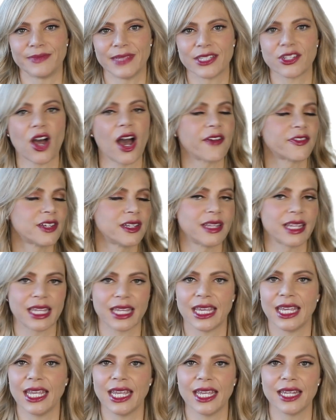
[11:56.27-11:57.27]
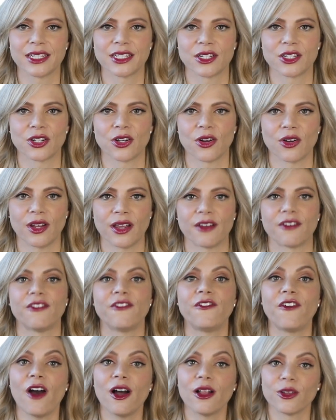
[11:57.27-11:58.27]
is often the key to turning
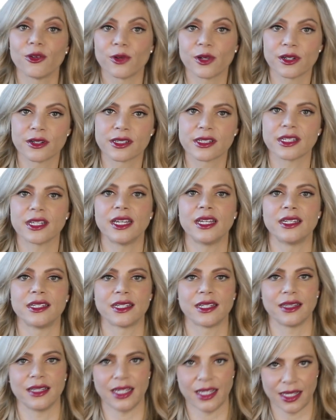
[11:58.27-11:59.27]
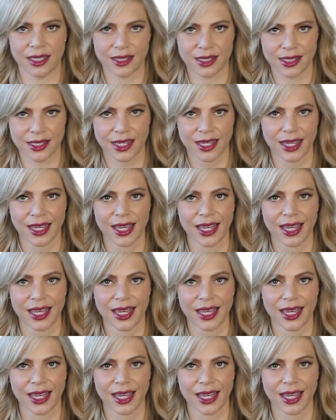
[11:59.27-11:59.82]
followers into leads.